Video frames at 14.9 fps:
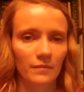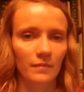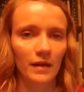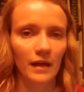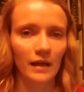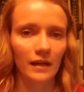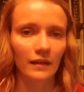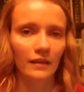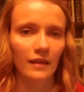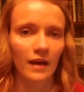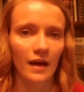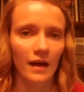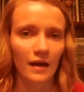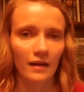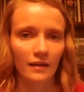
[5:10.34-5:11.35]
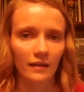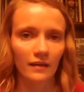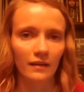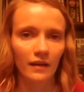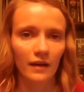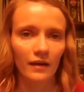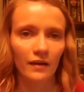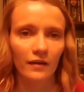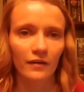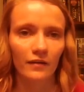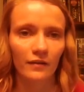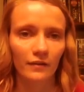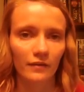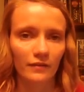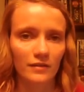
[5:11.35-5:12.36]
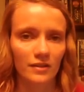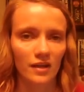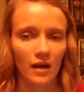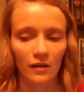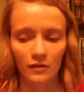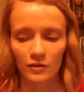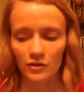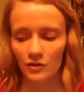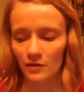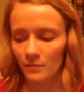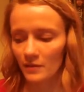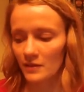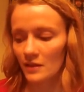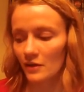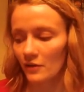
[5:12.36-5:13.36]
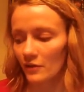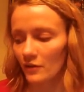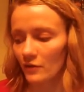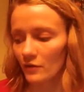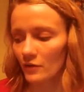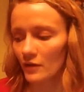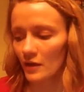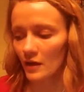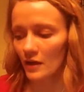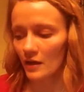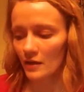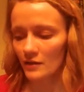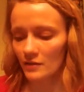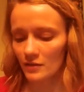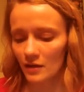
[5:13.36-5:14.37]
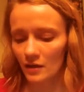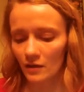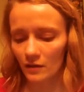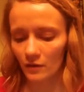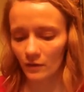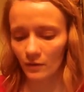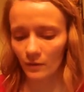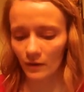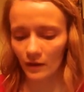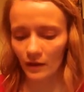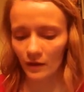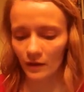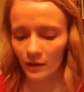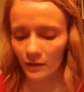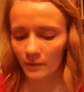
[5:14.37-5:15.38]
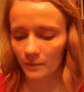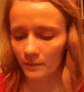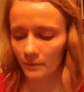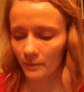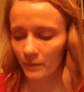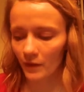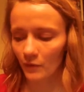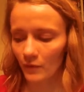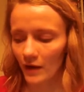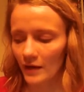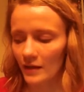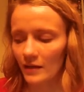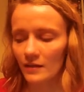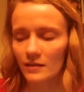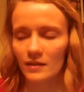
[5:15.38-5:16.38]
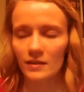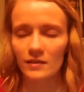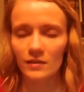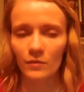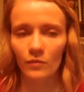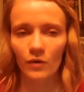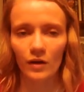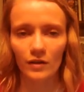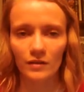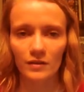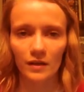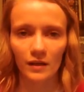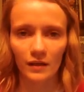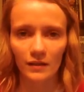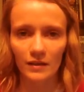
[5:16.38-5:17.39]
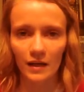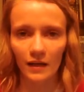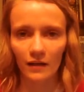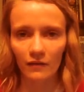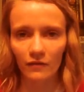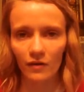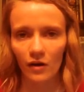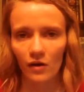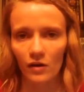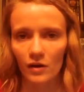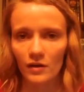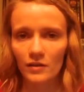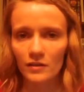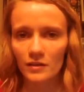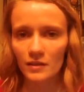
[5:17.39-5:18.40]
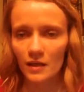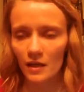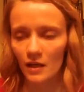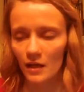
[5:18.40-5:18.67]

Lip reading: mean that they're scholarship material. So the ranking system works like a deck of cards,